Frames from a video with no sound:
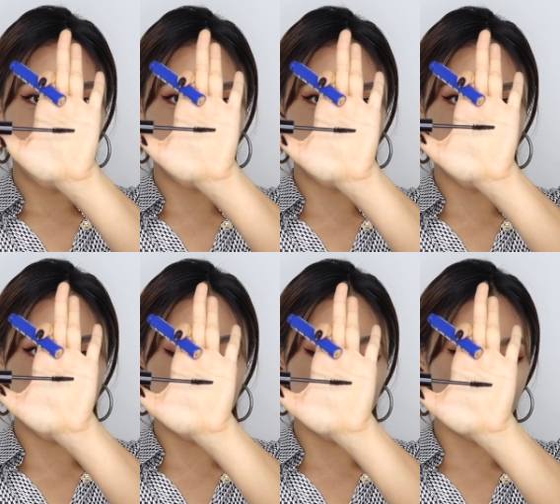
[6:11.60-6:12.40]

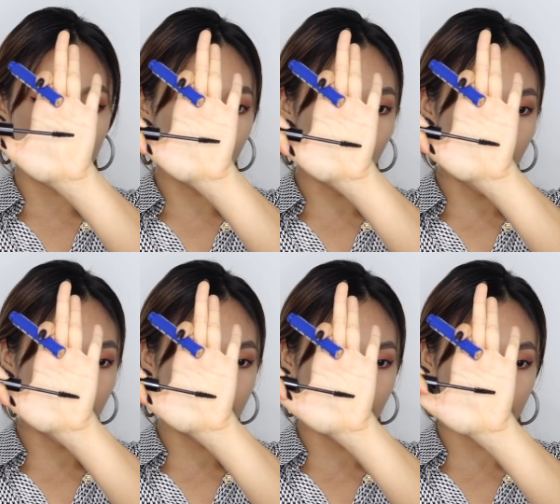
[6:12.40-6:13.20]
the
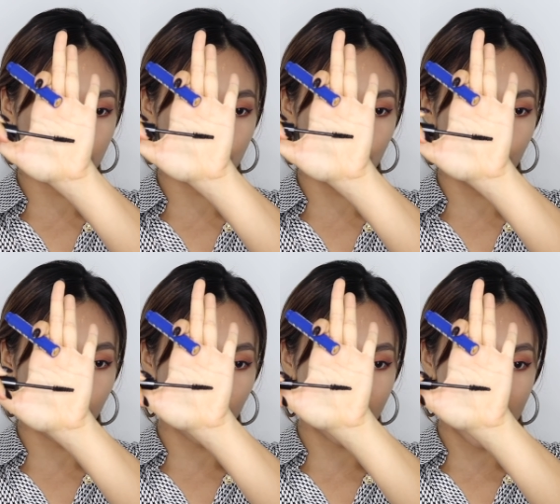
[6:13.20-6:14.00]
wand. It is
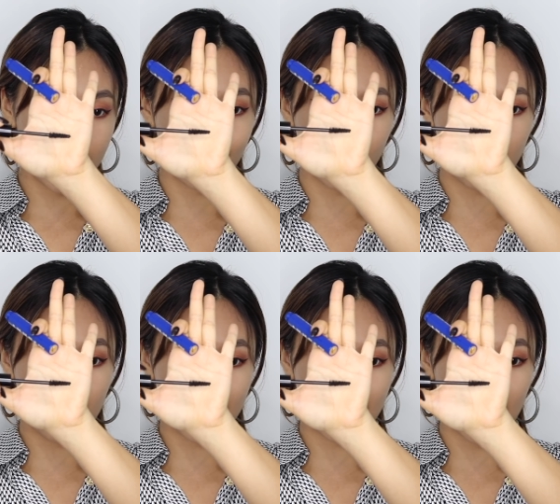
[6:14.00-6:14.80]
super dense, which
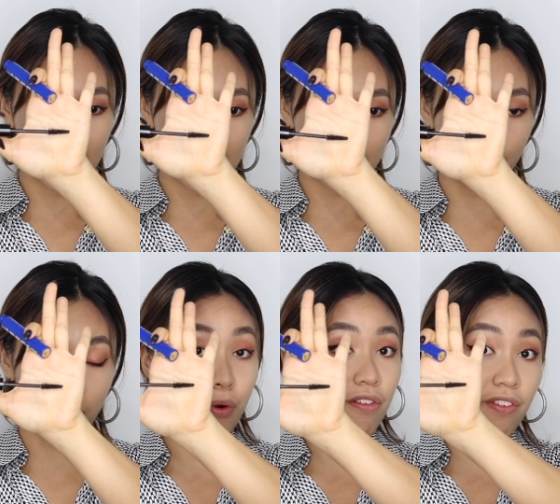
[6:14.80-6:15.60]
means that this will
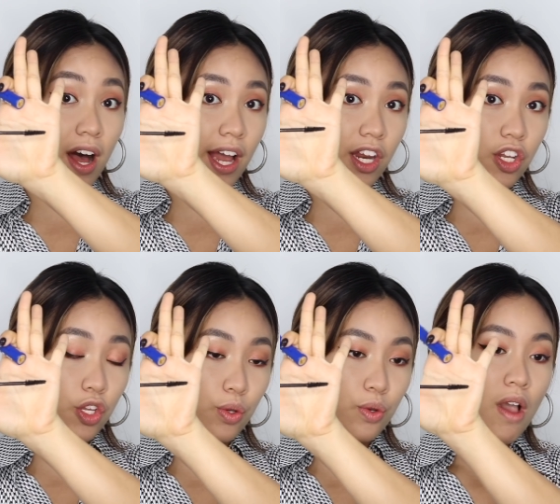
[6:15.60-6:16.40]
provide
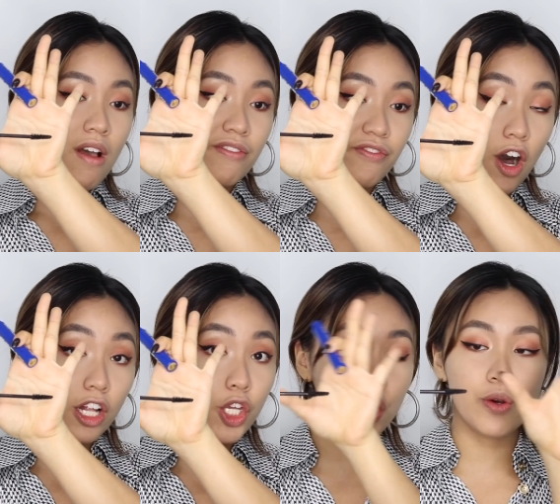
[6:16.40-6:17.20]
you
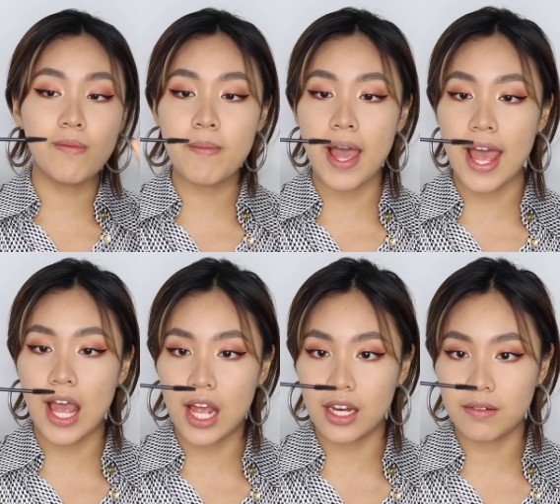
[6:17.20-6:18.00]
volume,
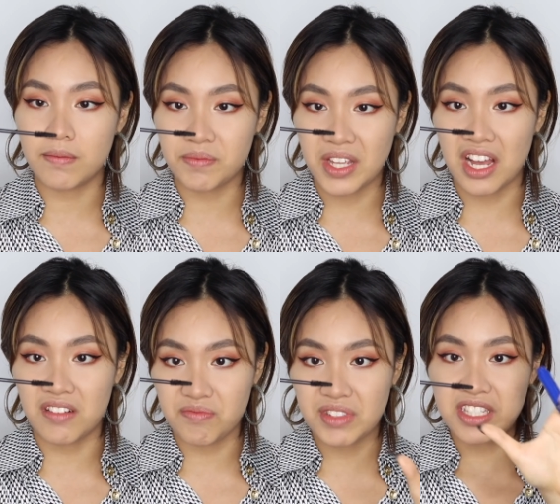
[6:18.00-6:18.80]
and yeah,
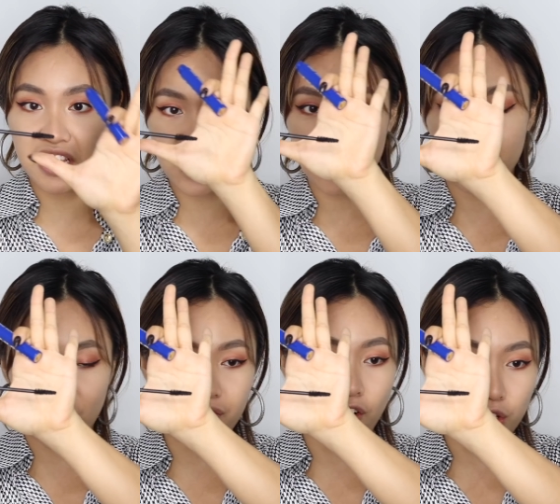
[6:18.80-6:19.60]
this is a very
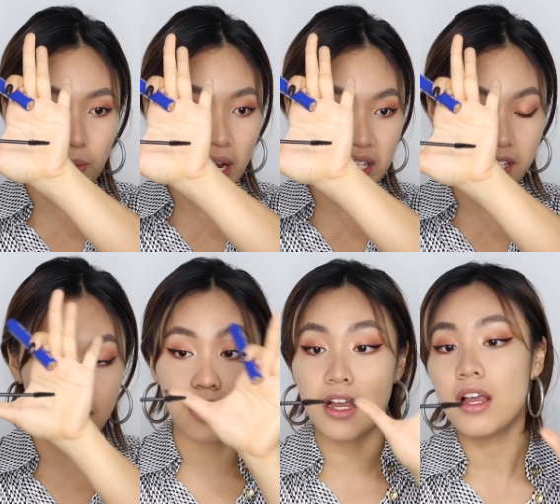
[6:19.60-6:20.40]
volumizing